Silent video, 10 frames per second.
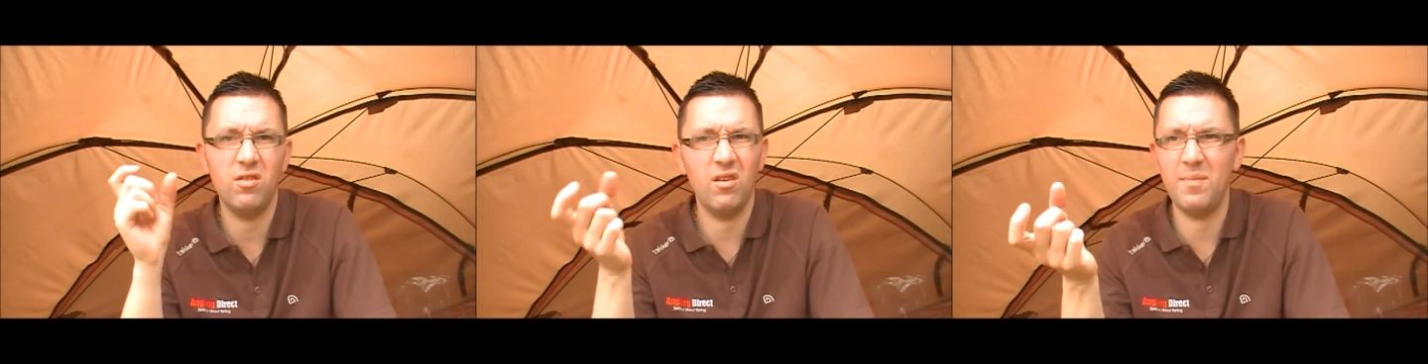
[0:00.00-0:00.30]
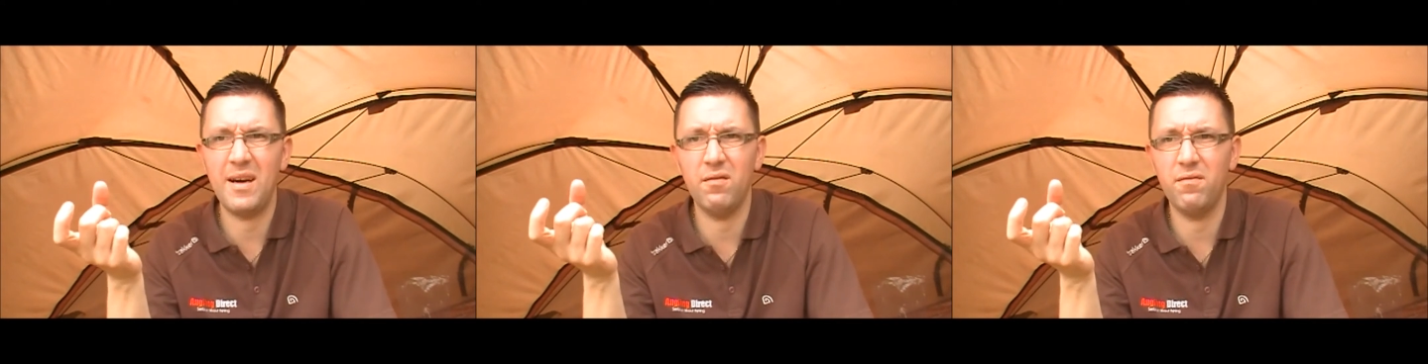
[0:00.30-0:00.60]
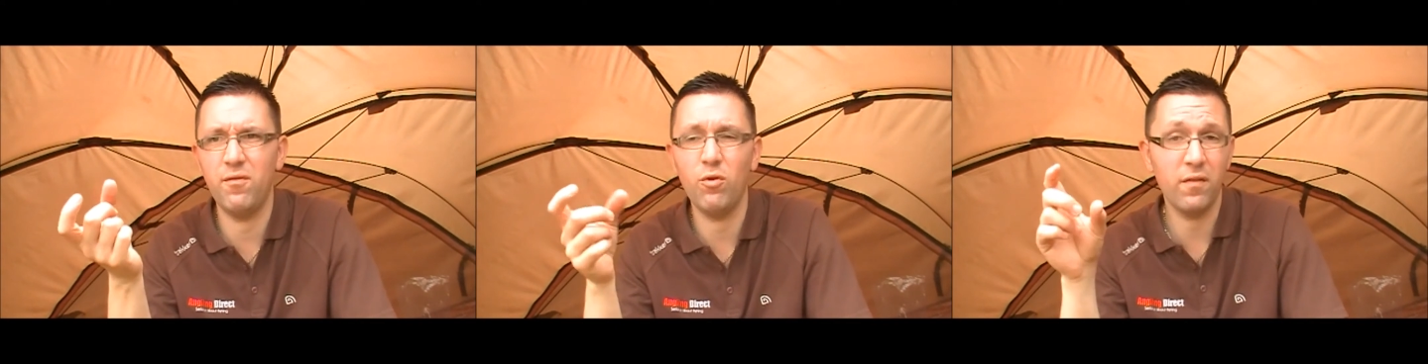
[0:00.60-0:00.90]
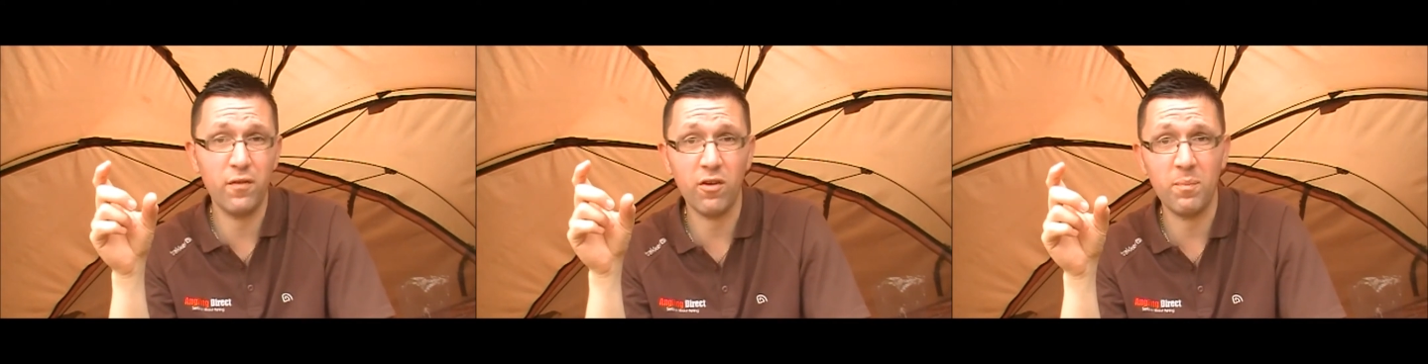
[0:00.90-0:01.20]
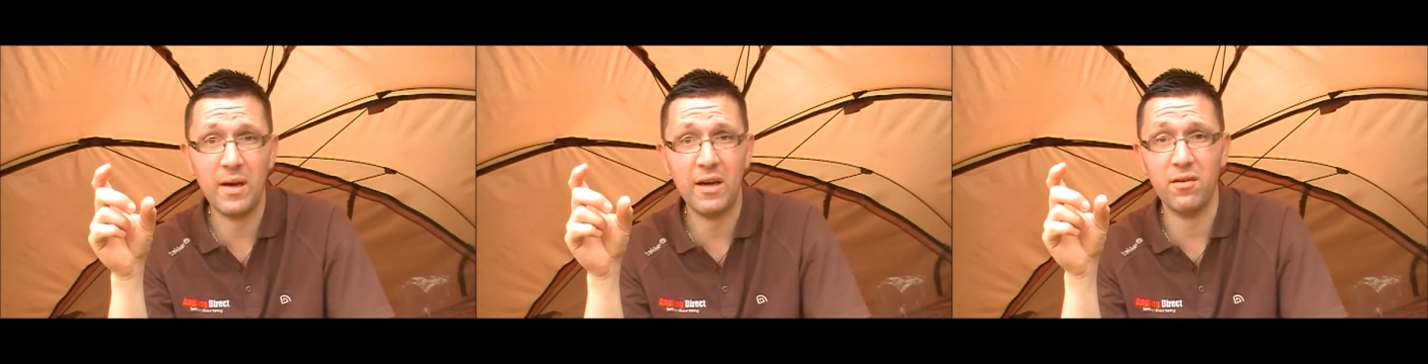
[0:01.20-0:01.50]
They're about £4 or
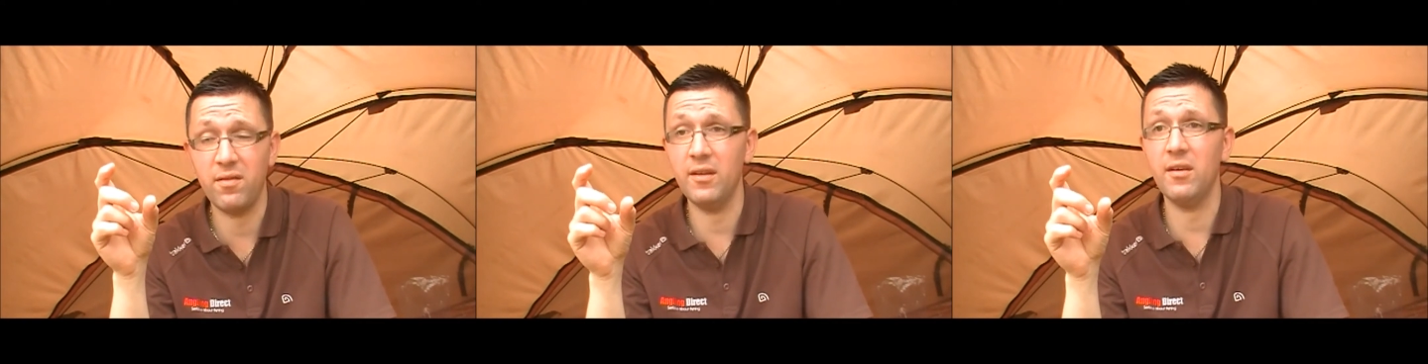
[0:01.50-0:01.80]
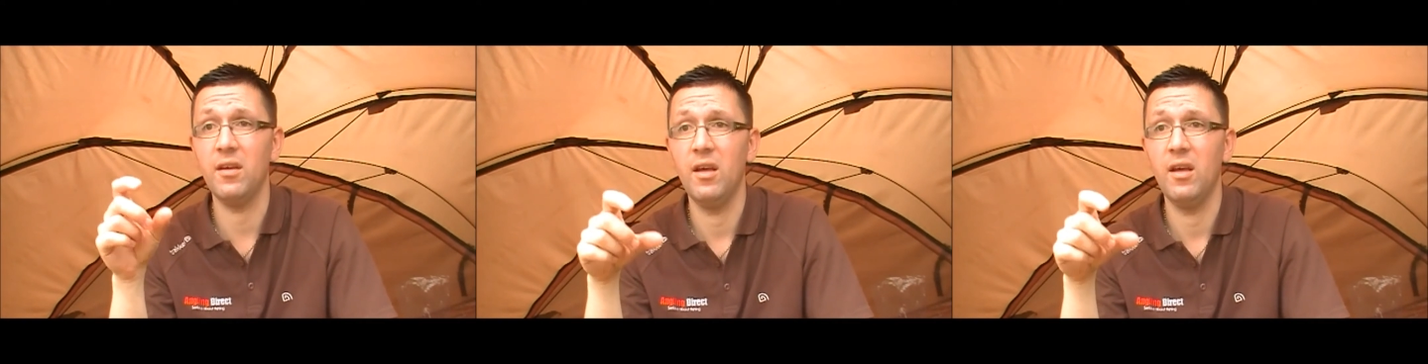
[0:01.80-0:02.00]
£5 I think,